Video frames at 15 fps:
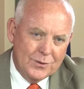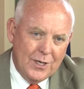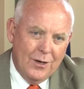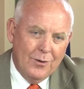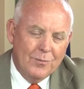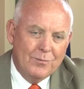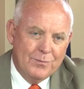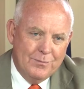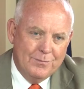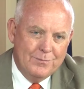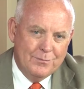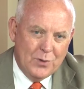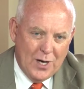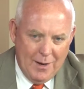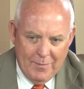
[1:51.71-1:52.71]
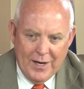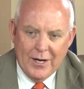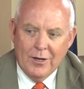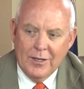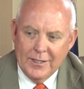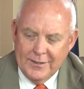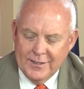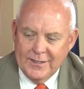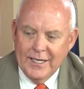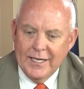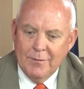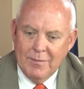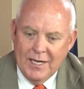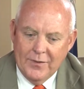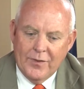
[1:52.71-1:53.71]
to talk primarily today
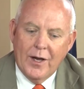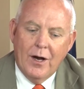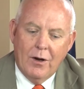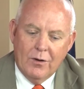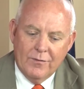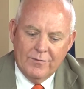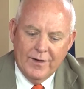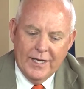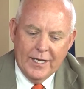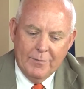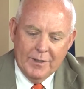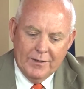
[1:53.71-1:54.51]
about the Hall of Fame.